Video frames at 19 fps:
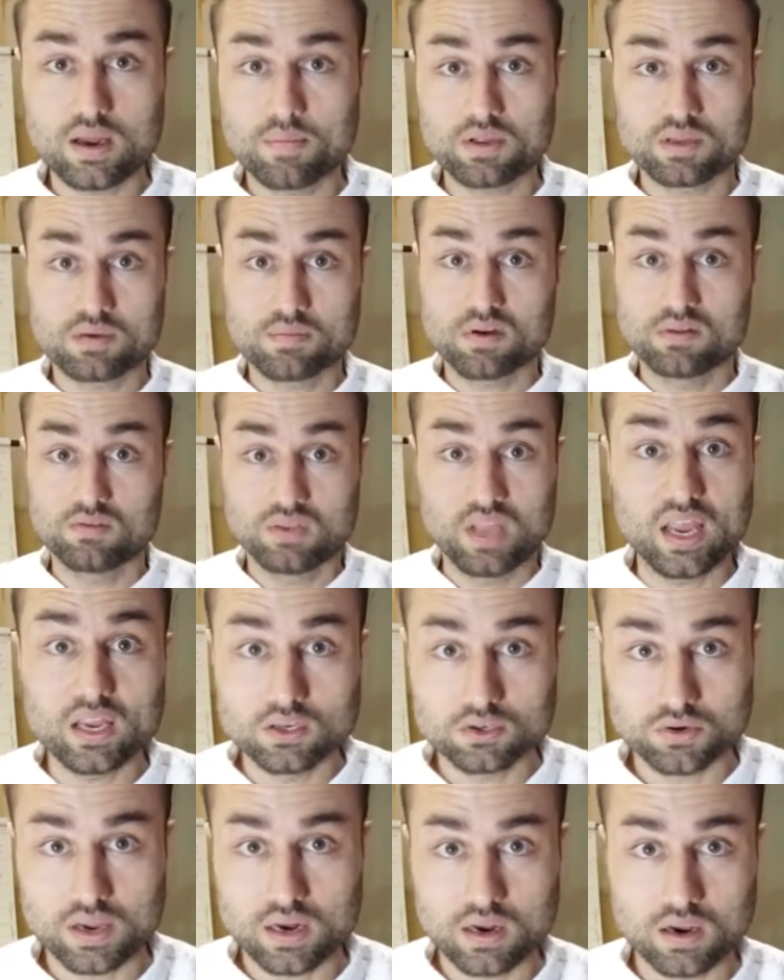I'm not talking about day
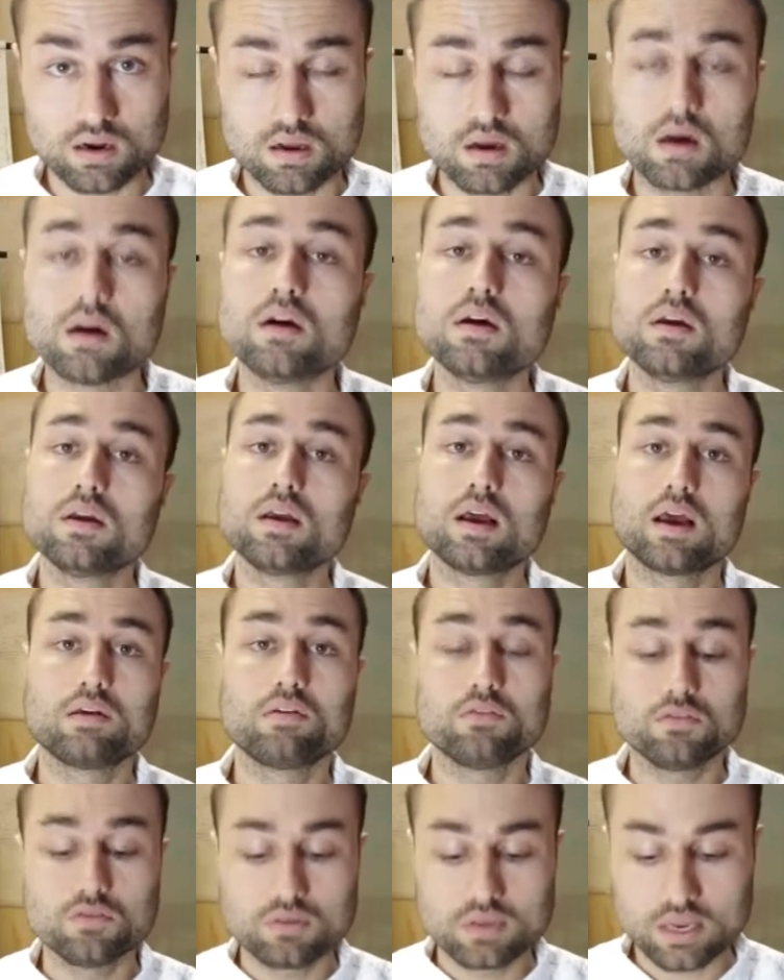trading at all. I
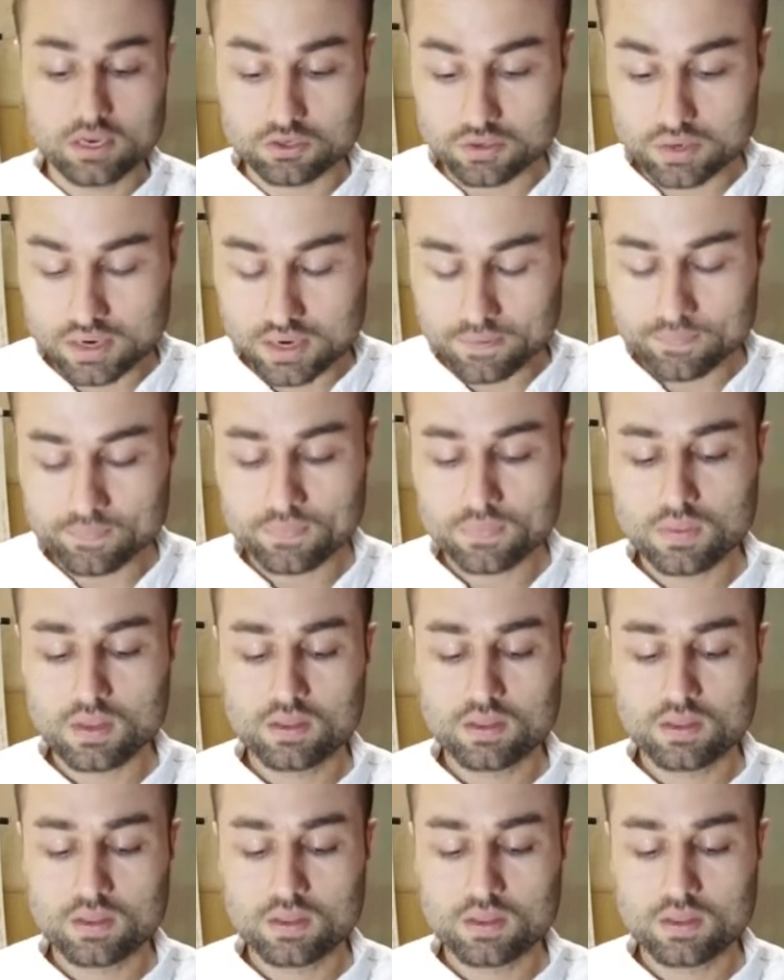don't do day trading.